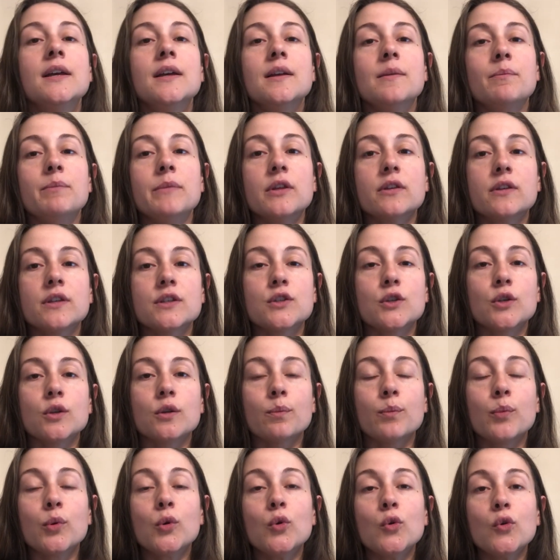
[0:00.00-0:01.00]
Milk is gonna
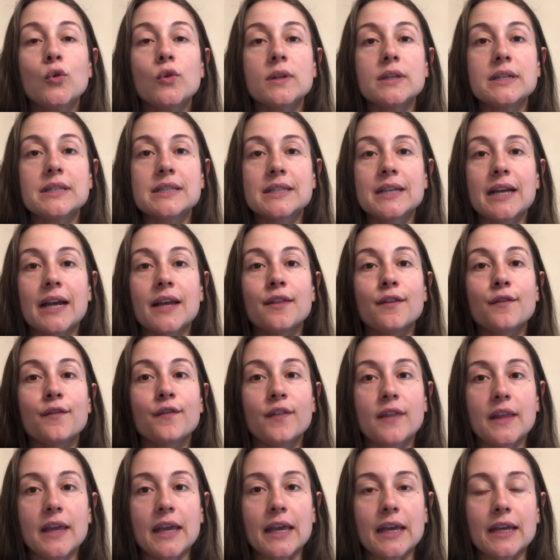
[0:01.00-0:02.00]
pool inside the
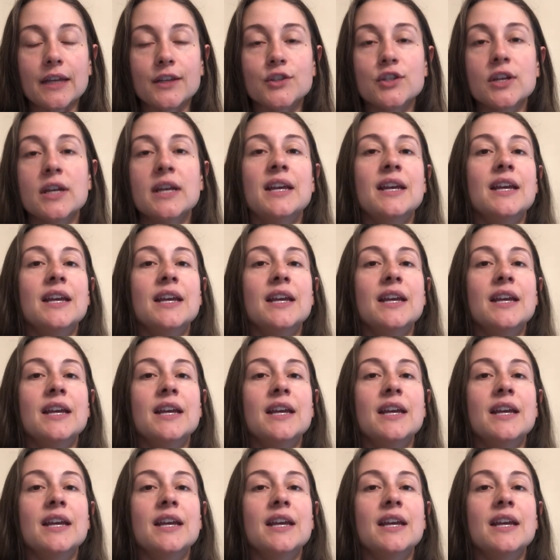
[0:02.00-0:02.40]
flange.